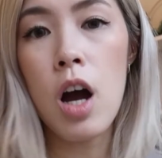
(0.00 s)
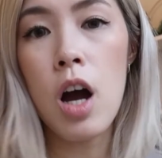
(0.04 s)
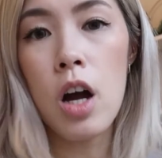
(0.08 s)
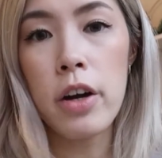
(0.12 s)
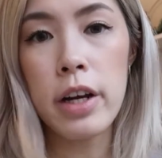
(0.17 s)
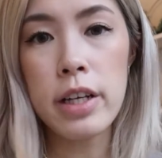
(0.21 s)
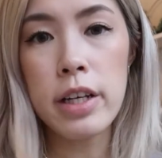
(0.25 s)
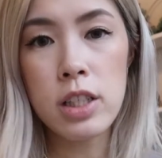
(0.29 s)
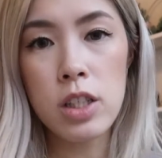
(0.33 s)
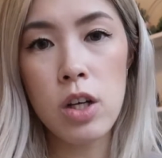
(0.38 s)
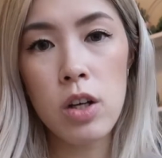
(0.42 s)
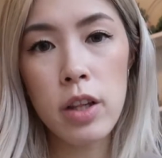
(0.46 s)

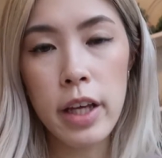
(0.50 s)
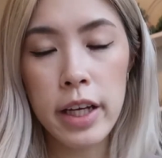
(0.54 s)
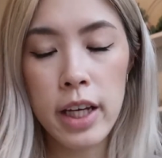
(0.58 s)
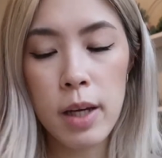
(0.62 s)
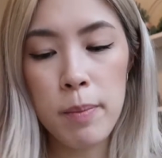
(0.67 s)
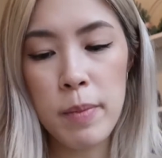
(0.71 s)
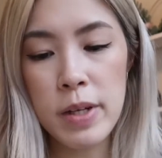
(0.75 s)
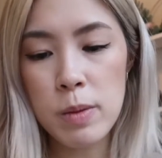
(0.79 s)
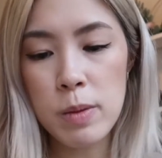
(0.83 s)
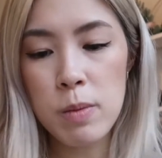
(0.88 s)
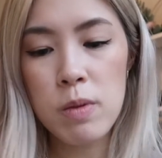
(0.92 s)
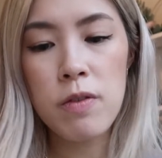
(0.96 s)
Alright, so like I
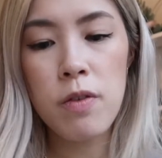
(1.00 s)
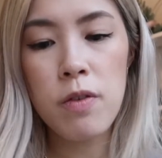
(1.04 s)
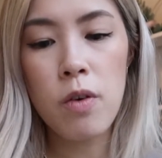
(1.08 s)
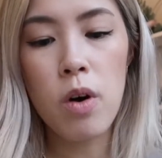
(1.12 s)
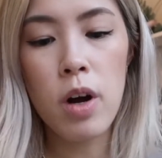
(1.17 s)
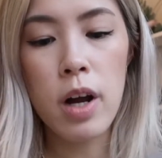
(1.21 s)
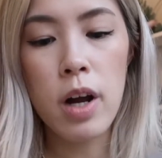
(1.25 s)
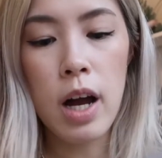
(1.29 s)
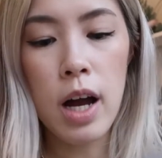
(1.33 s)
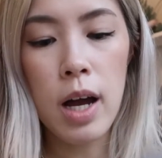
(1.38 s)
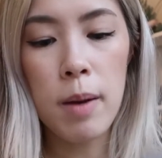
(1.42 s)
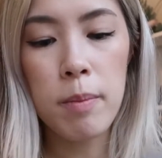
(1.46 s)
mentioned
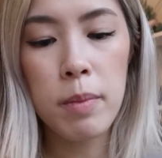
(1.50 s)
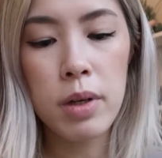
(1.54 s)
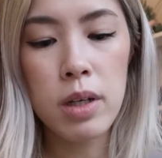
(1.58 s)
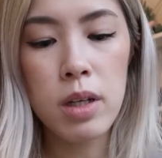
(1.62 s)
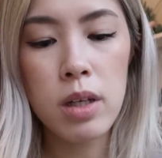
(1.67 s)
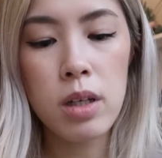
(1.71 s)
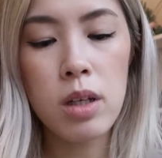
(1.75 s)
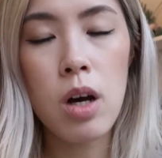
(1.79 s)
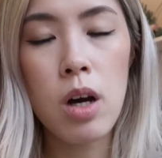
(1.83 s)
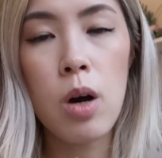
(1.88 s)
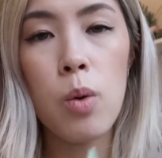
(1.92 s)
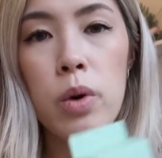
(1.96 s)
before, I'm going to
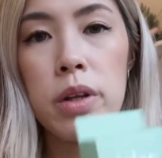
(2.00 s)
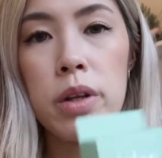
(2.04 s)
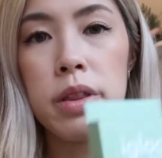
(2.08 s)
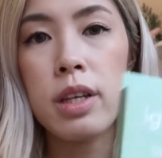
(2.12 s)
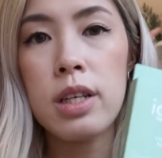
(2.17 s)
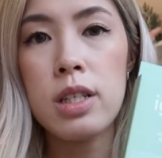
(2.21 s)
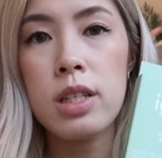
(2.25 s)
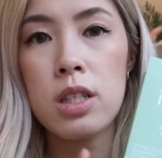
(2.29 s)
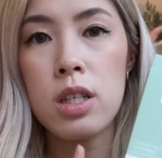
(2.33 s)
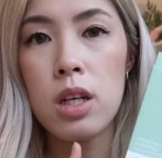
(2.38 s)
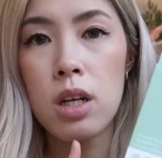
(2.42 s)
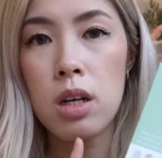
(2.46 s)
go with
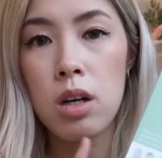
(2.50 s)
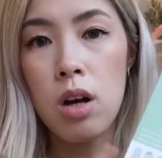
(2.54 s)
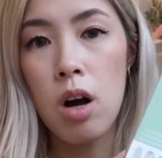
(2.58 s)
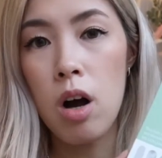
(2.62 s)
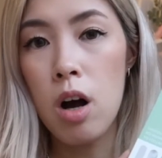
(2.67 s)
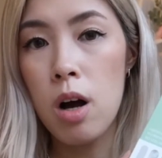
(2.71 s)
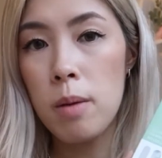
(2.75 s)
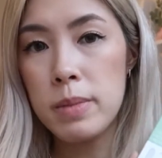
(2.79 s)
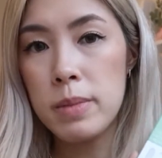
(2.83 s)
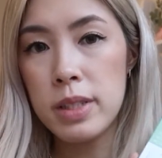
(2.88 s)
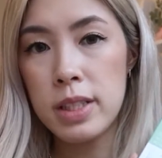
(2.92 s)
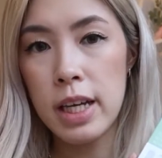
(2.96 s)
this
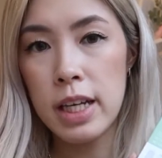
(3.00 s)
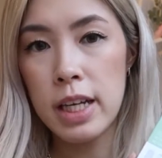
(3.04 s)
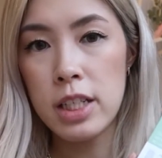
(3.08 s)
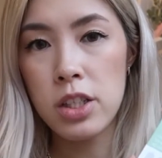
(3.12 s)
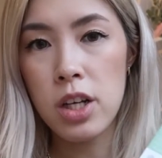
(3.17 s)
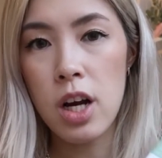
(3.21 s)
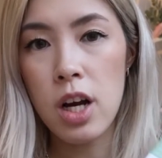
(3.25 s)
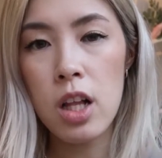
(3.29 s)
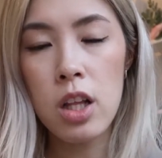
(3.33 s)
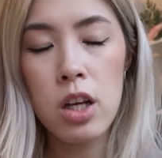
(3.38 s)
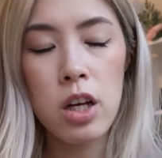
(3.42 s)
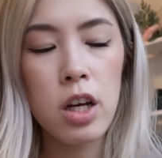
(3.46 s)
Calm Sage
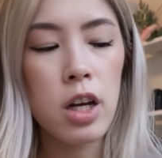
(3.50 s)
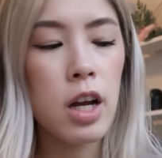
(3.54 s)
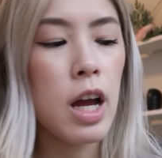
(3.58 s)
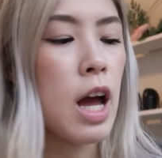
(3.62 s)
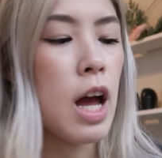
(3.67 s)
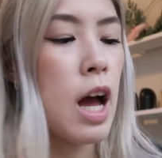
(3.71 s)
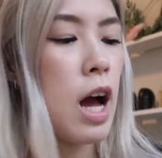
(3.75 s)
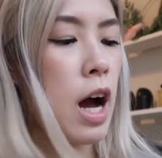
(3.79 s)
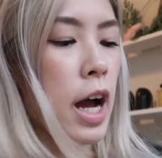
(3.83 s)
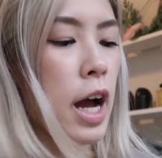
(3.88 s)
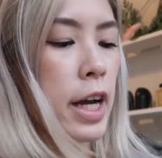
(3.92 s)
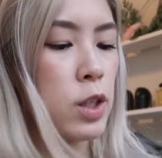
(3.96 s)
color.
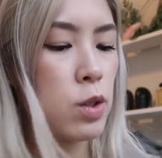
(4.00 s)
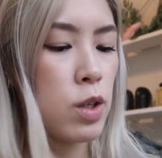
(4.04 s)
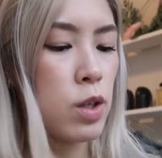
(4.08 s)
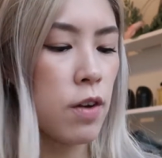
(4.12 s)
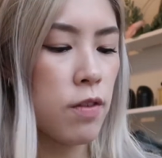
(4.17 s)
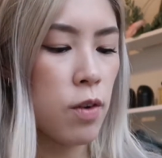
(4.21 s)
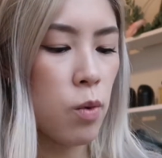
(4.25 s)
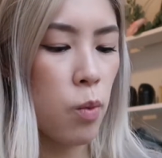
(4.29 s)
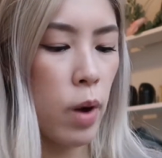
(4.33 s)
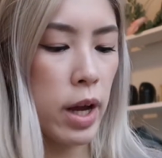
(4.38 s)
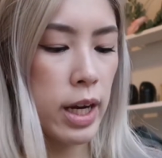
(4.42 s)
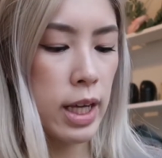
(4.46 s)
I do have
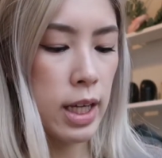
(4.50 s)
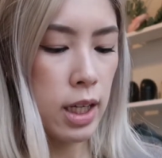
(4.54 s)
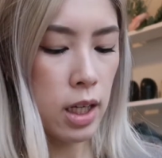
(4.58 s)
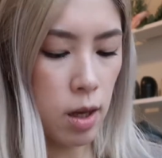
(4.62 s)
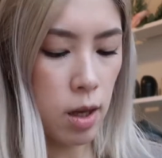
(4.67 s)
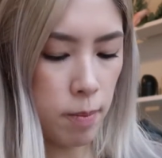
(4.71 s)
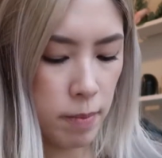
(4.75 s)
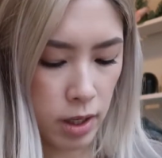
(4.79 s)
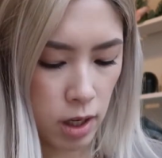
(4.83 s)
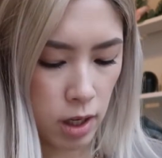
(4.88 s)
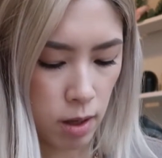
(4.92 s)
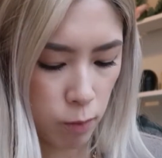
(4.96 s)
a wedding
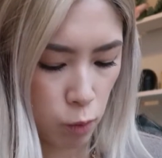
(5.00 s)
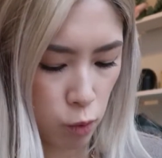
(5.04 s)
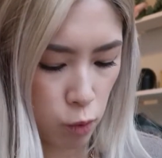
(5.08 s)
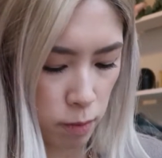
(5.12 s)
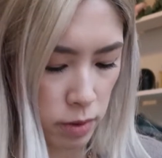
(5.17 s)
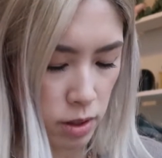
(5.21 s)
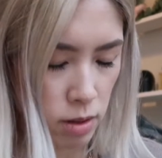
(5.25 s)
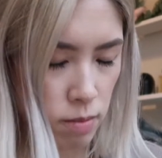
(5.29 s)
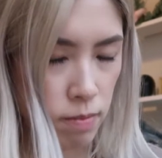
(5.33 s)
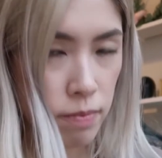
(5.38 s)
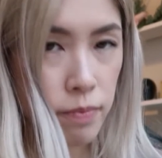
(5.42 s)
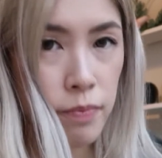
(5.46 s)
coming up. Whoops.